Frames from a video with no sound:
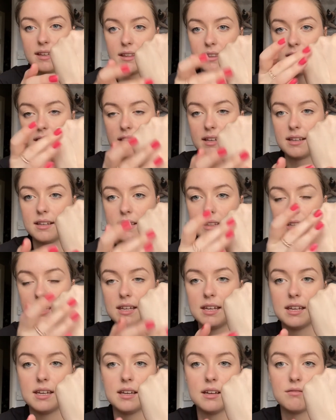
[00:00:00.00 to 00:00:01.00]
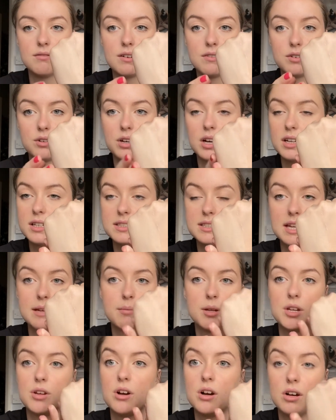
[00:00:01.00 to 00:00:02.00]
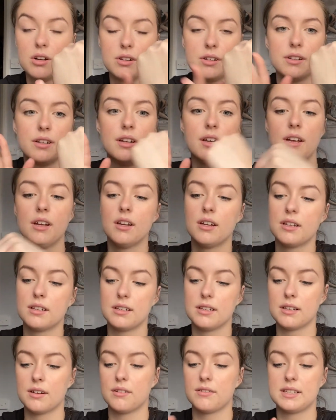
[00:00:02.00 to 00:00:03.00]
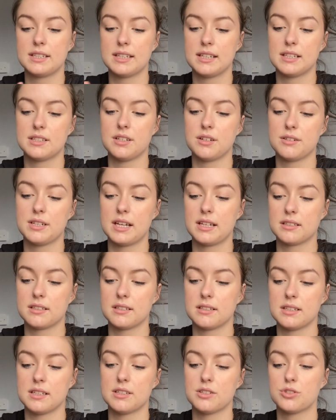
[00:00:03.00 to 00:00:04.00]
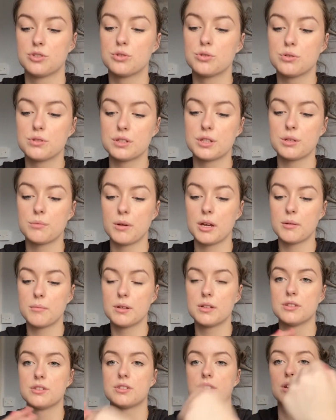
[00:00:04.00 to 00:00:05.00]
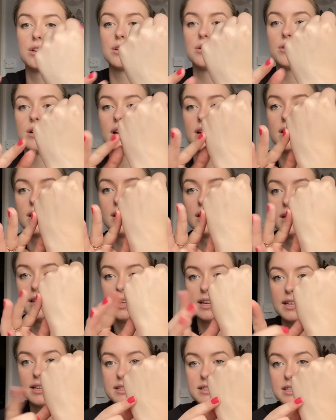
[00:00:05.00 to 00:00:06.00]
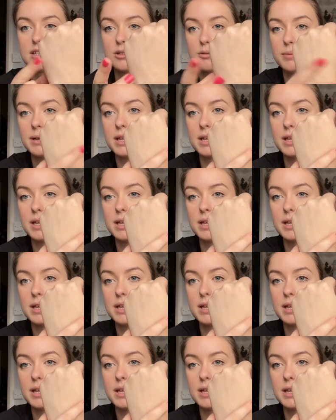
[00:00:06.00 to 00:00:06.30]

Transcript: than the Revlon Colour Stay, but you can't, obviously there's no testers in stores at the moment, so it is a little bit